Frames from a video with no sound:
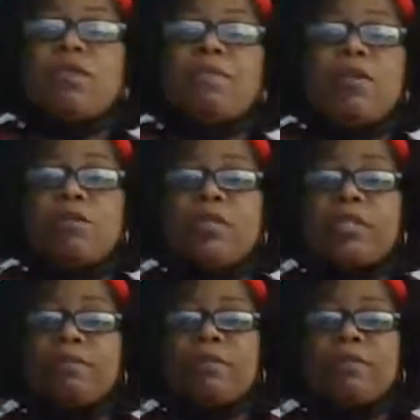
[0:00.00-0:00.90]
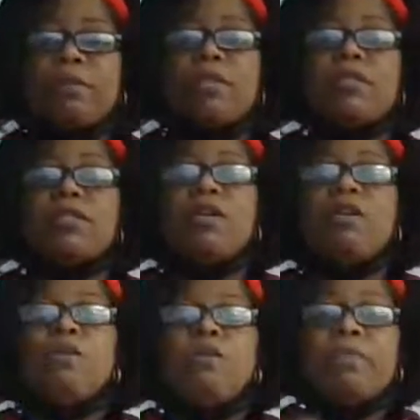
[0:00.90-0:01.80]
Compose simply means
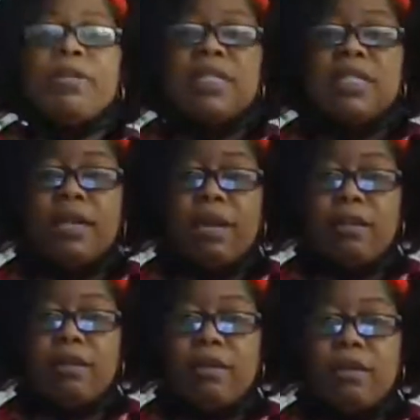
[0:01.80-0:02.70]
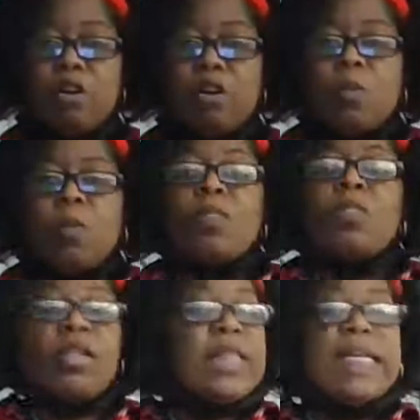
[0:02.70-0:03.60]
put it together.
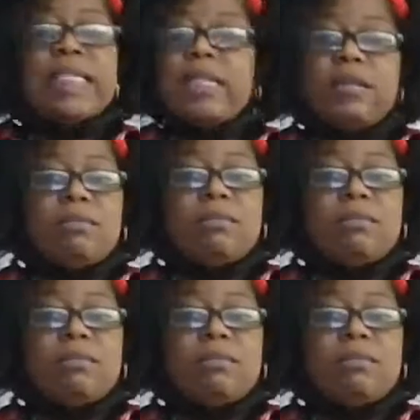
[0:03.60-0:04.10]
That's it.